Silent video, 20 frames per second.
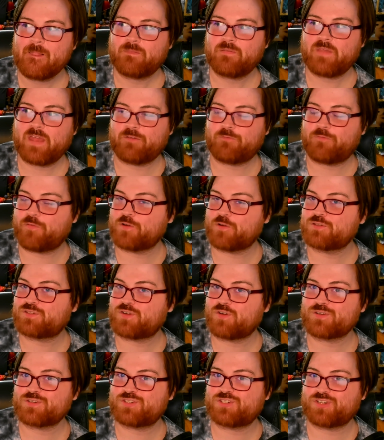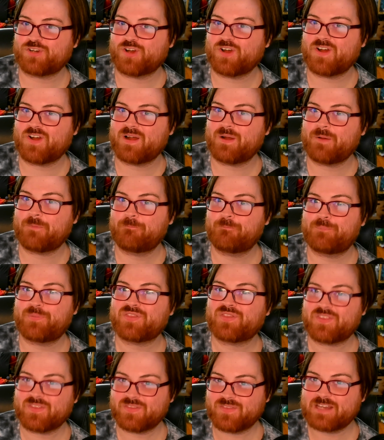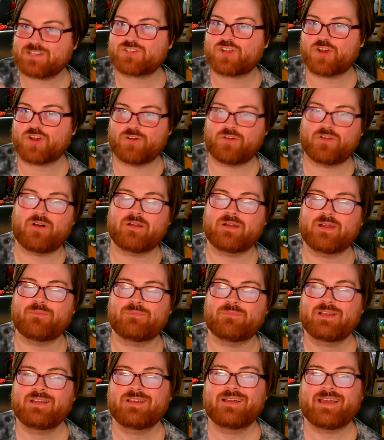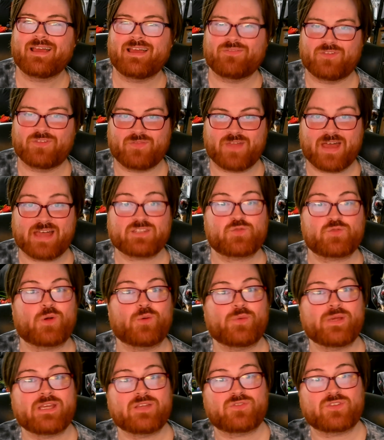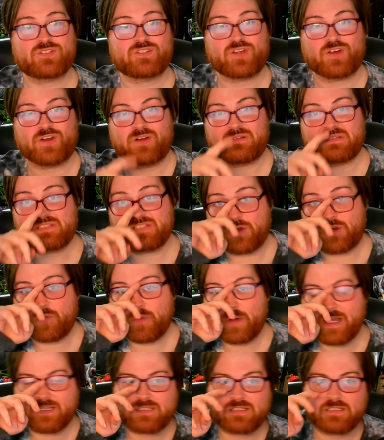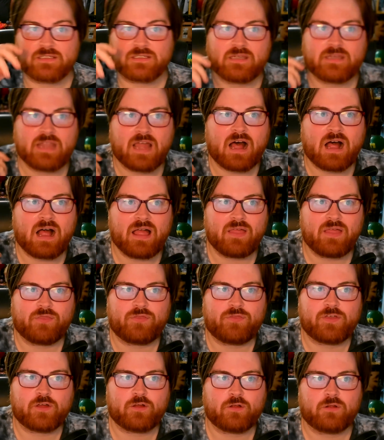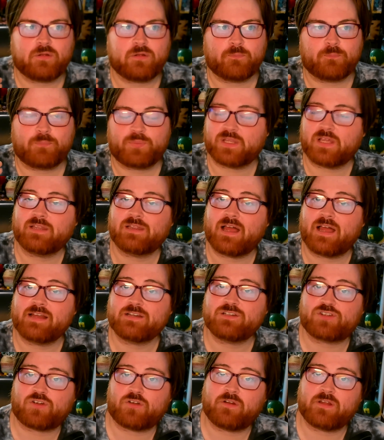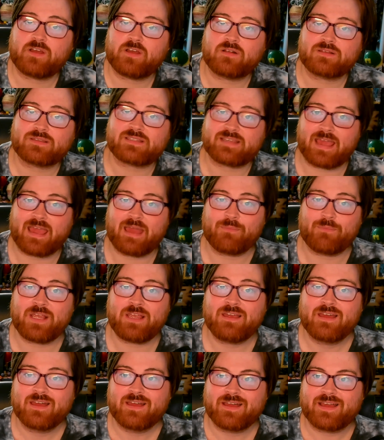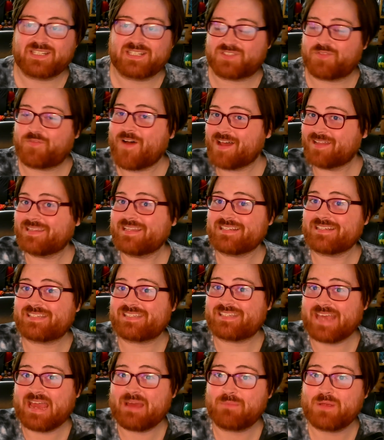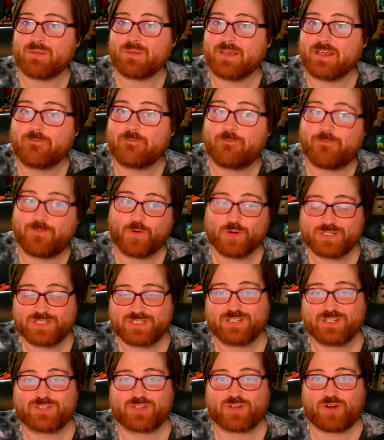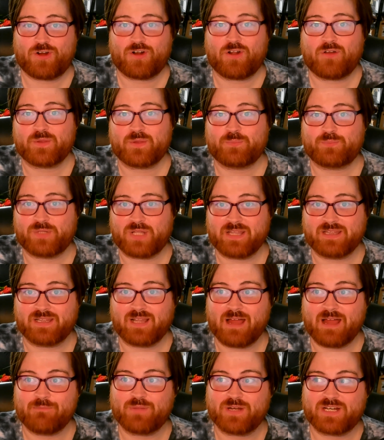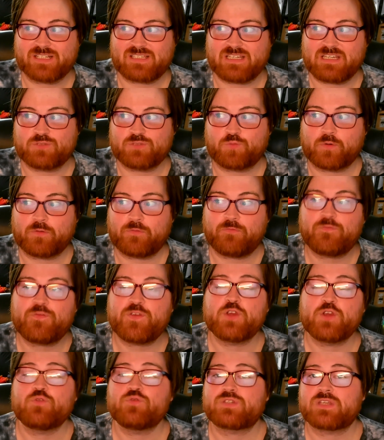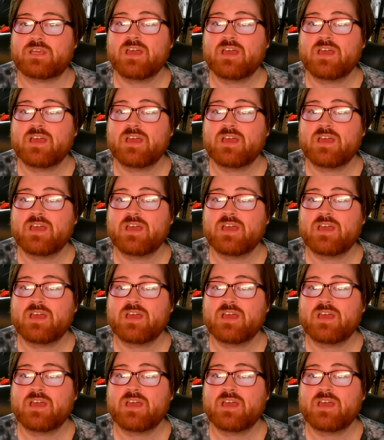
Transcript: at first aren't sure, but then they turn on him. And then that's where we get the turn. So it's not the bloodline turning on Sami. It's finally Sami being forced to turn on the bloodline because he's refusing.